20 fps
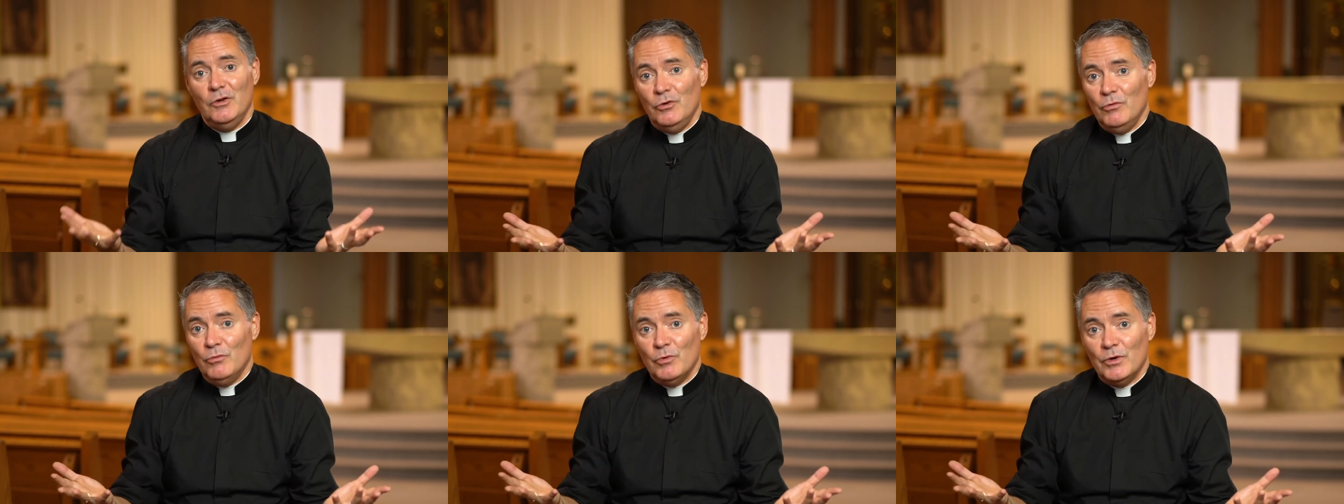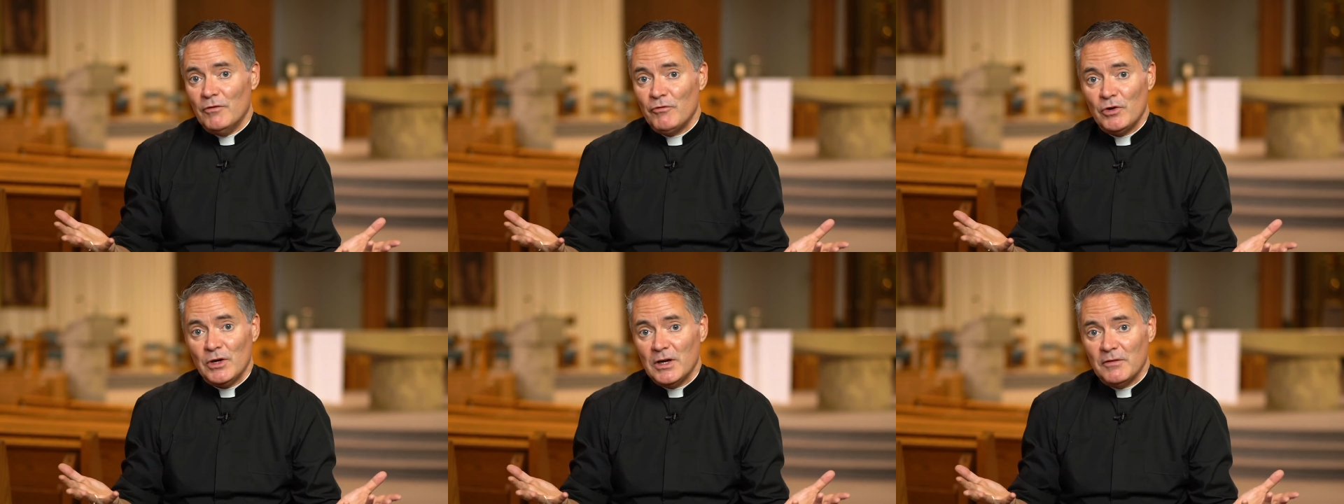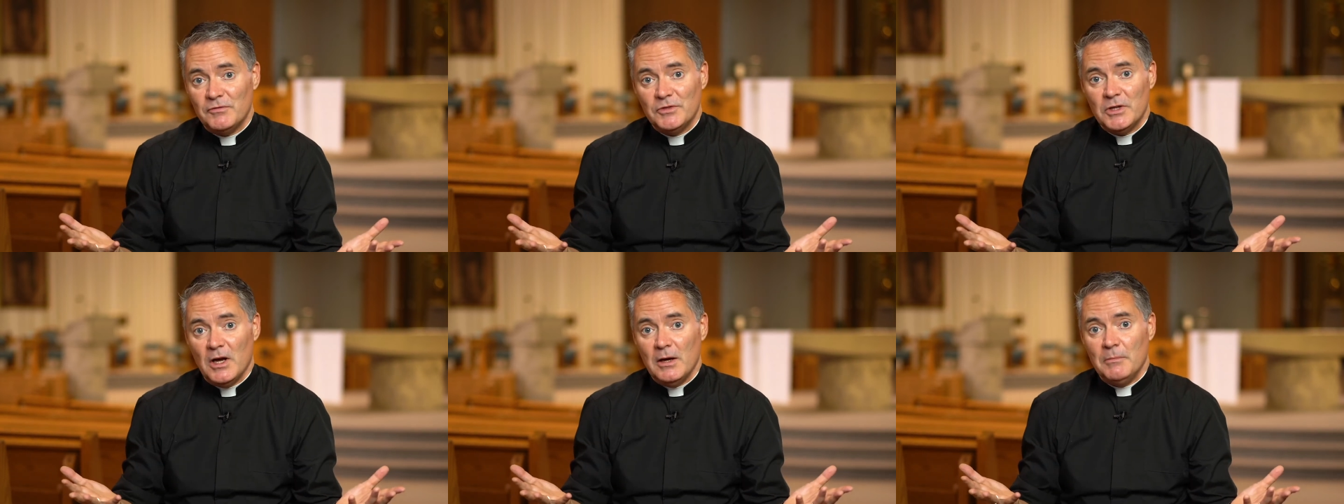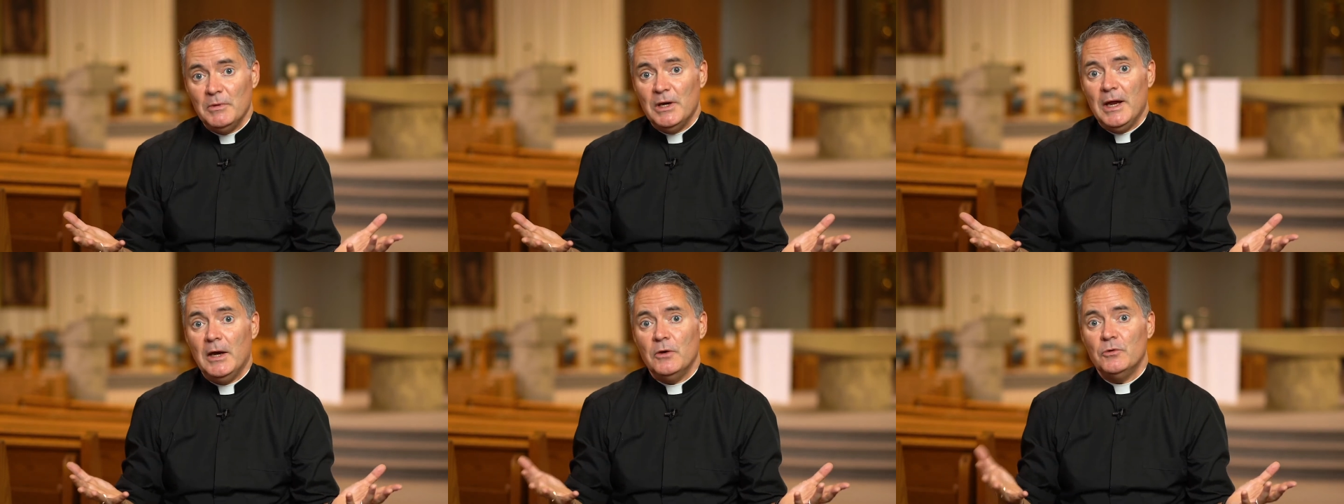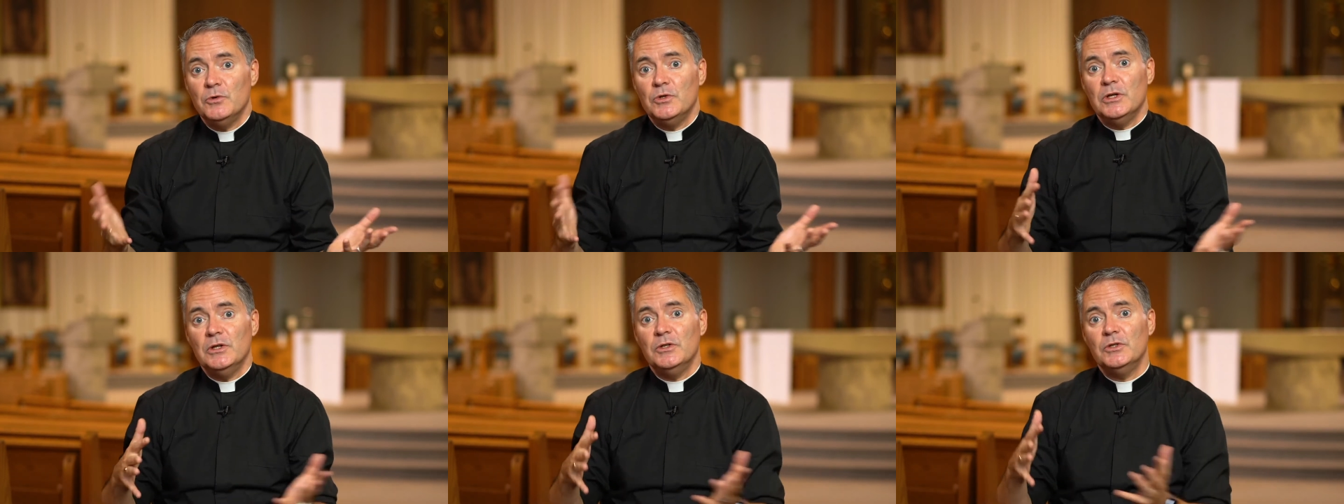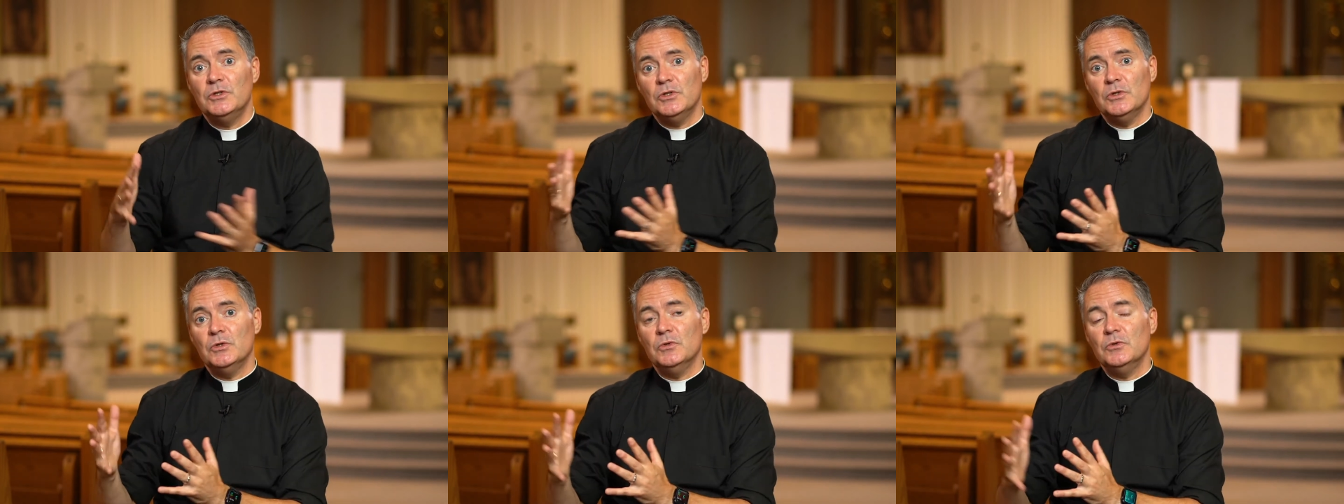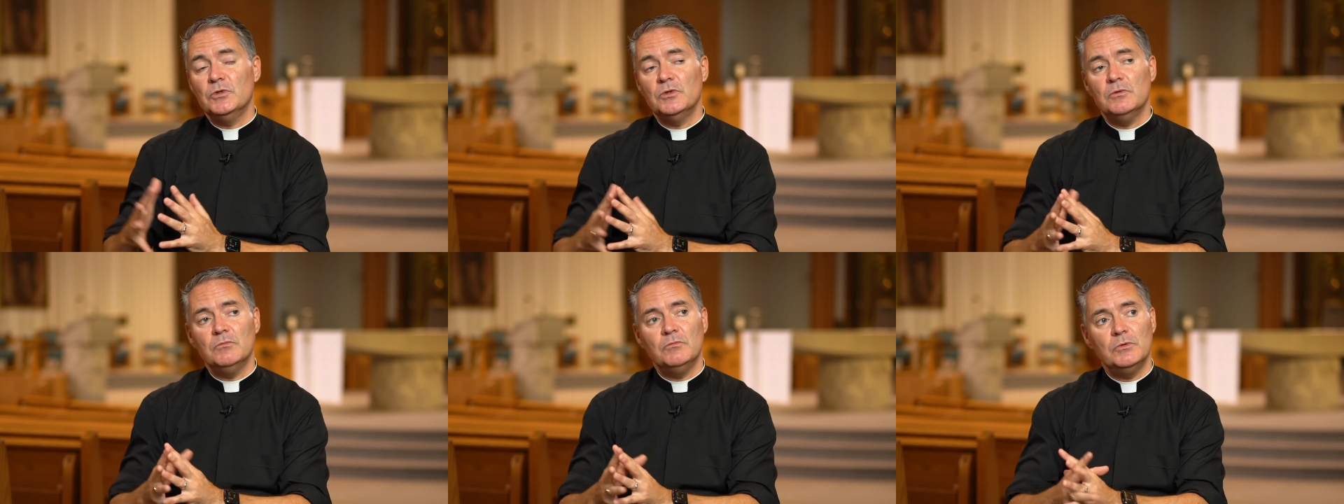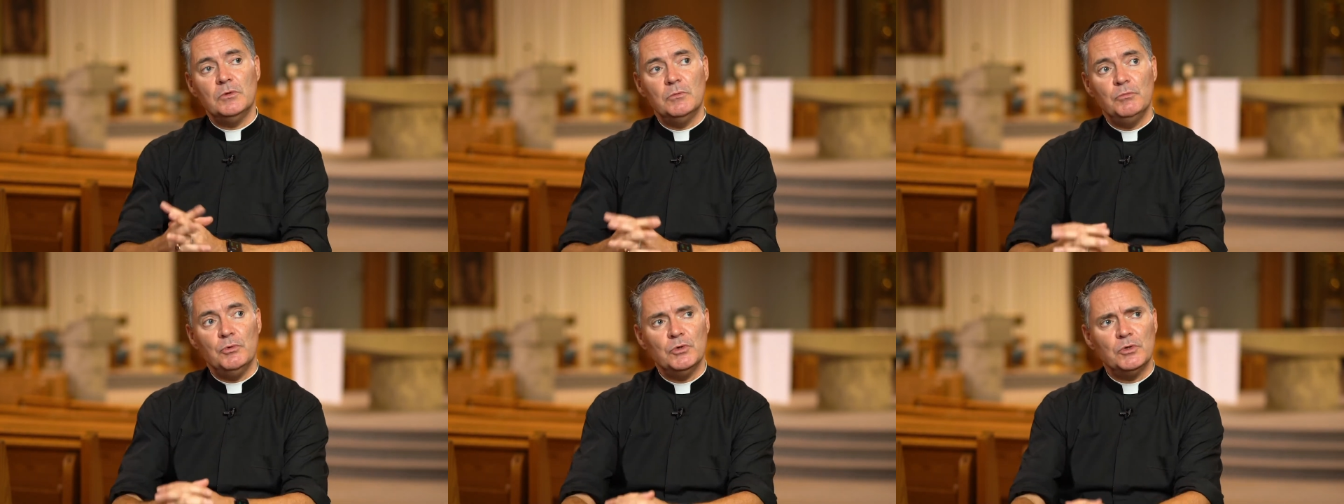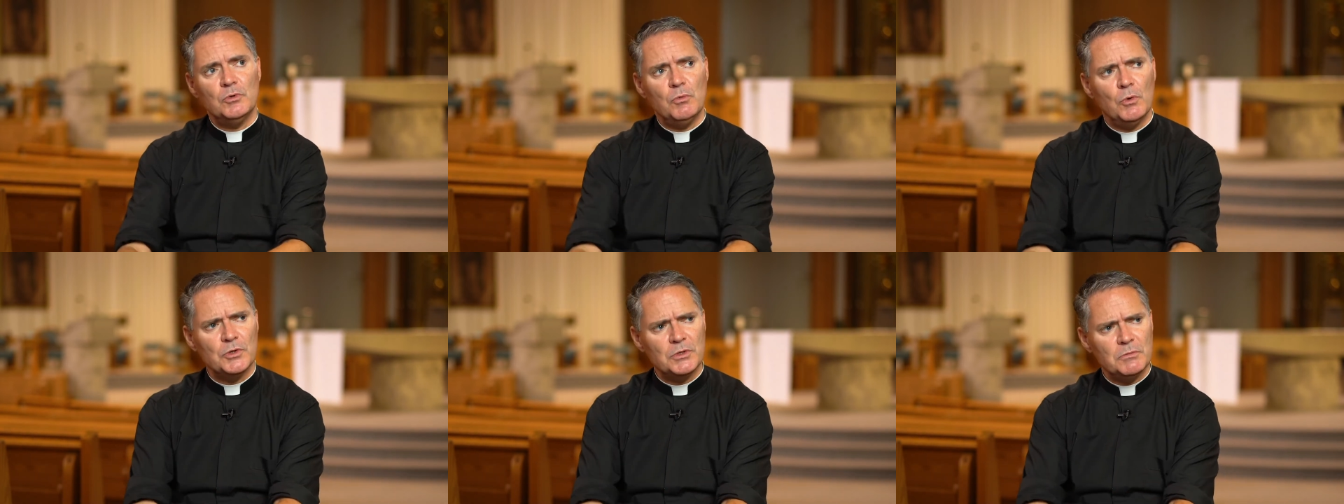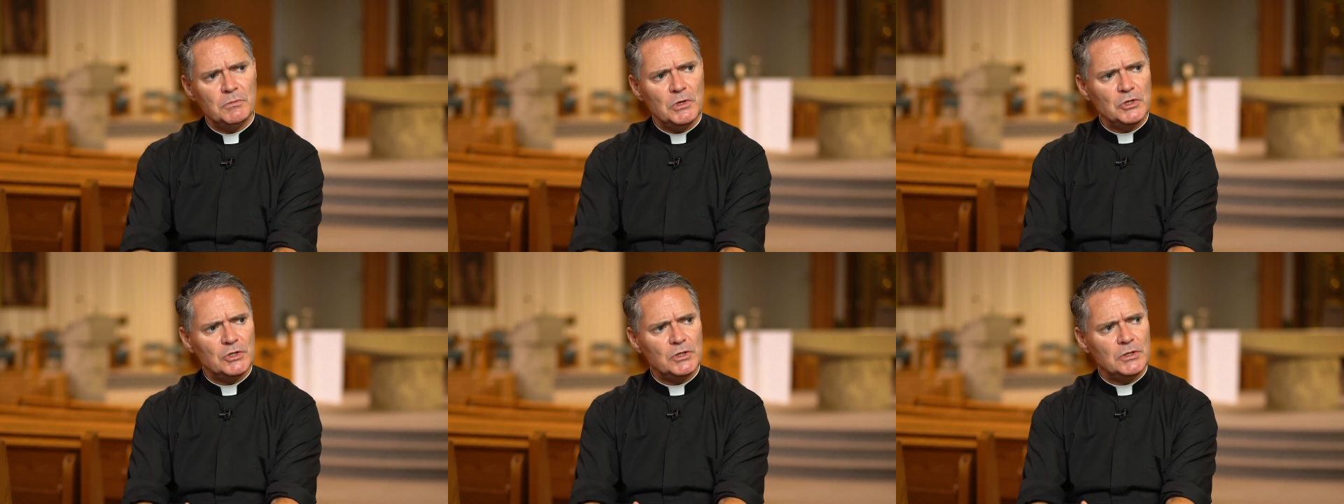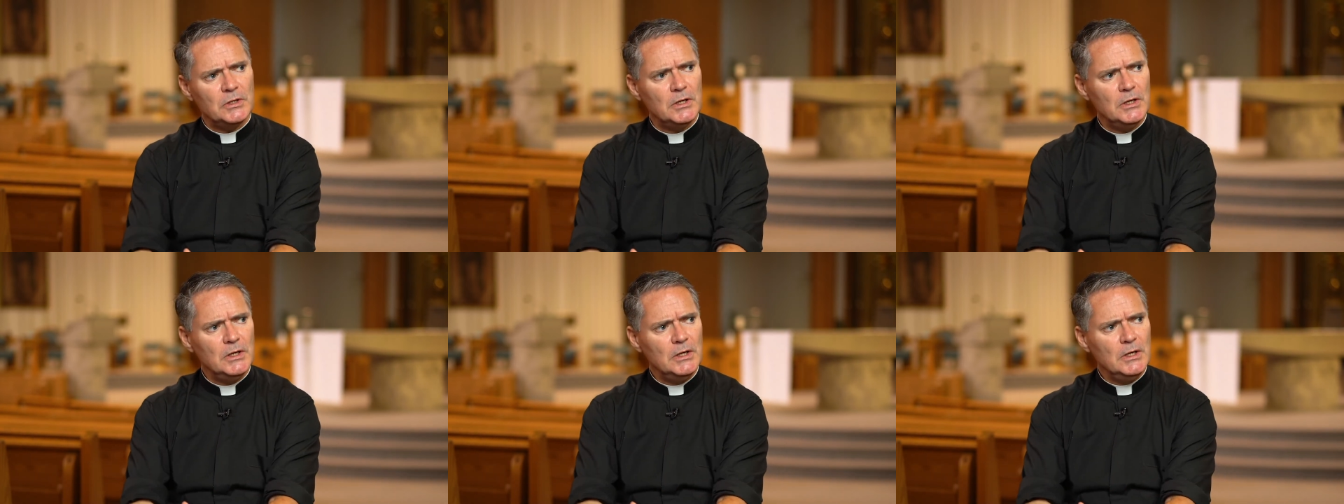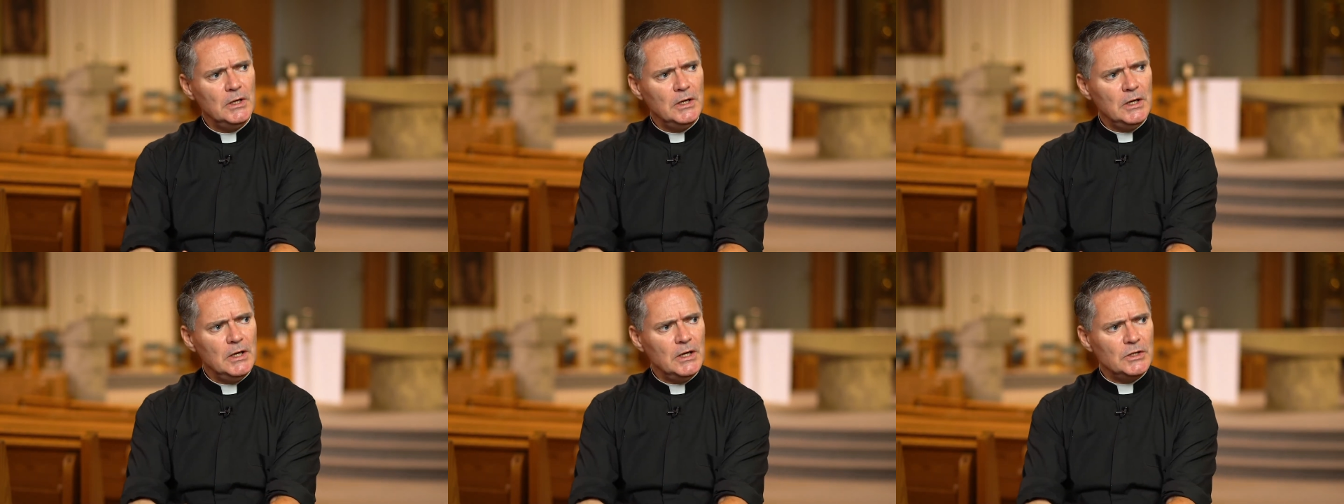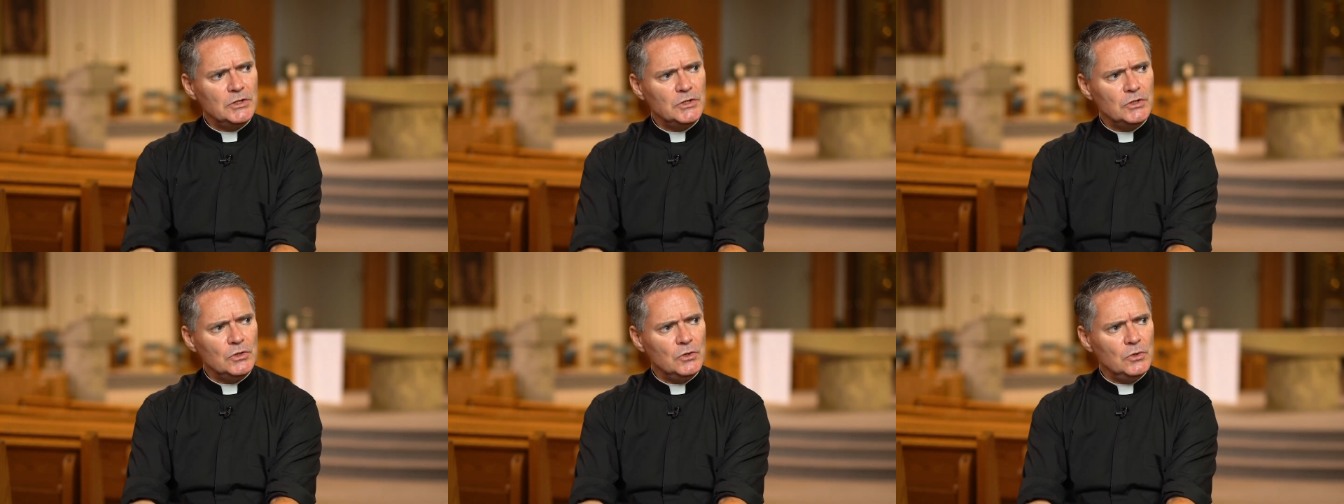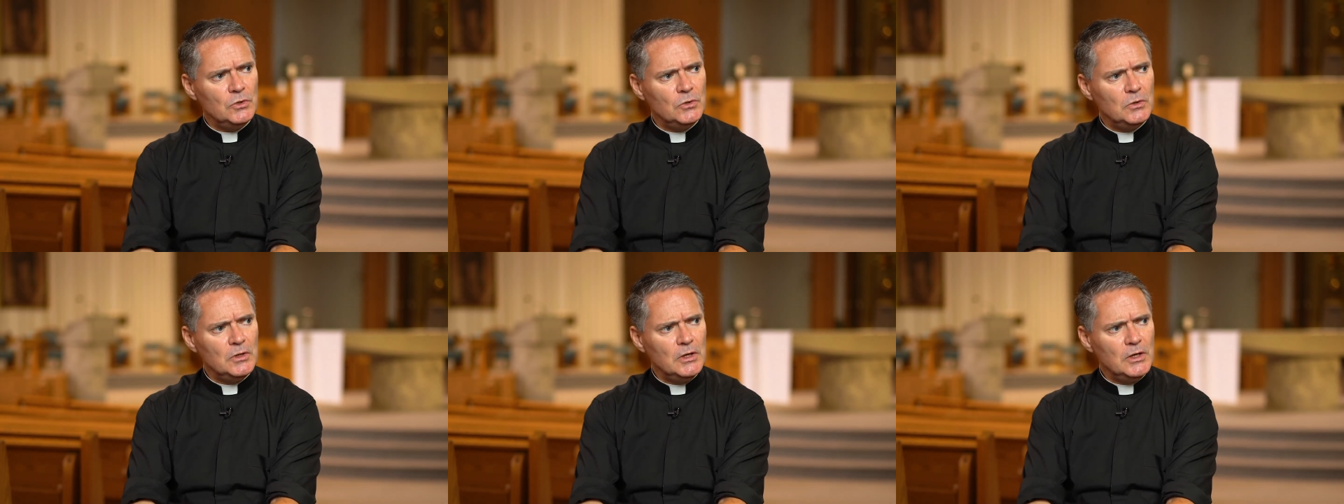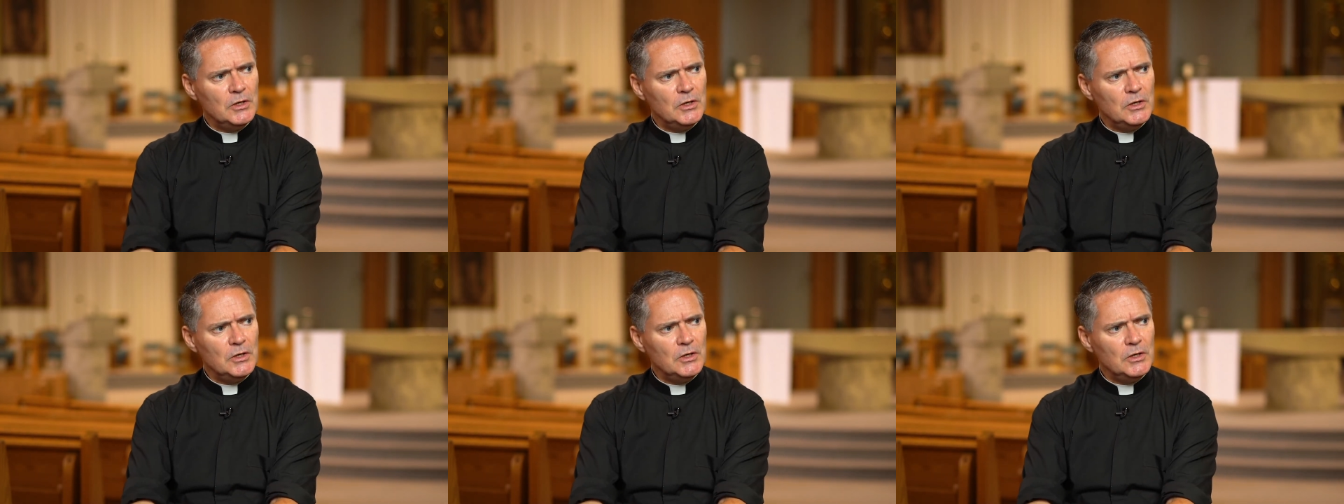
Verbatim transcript: we're never going to have time and energy to, to, to put towards mission. And so,